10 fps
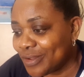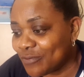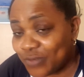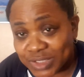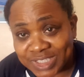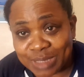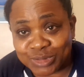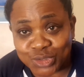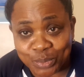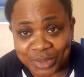first time
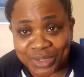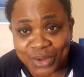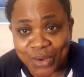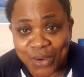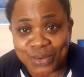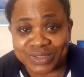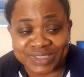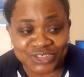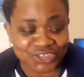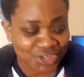shopping on
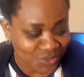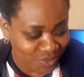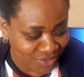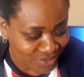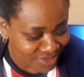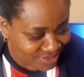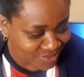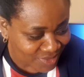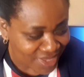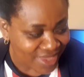SHEIN with us.
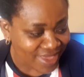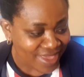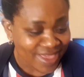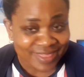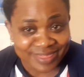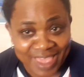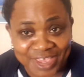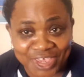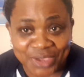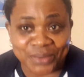
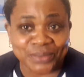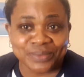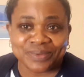Thank you.